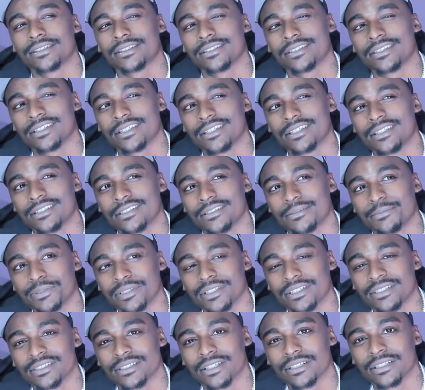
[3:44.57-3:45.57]
It
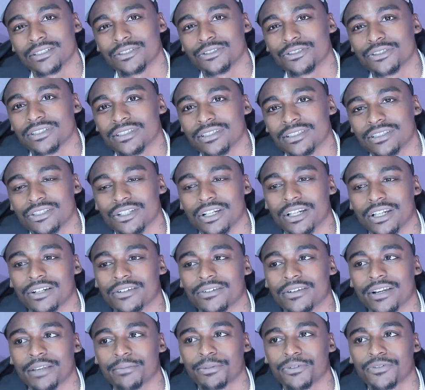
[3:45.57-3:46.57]
depends. I usually try to
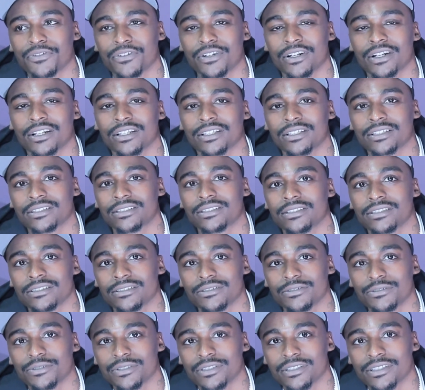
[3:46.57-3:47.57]
write before I get to the
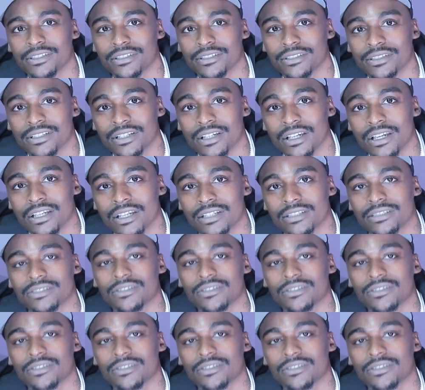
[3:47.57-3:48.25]
studio. So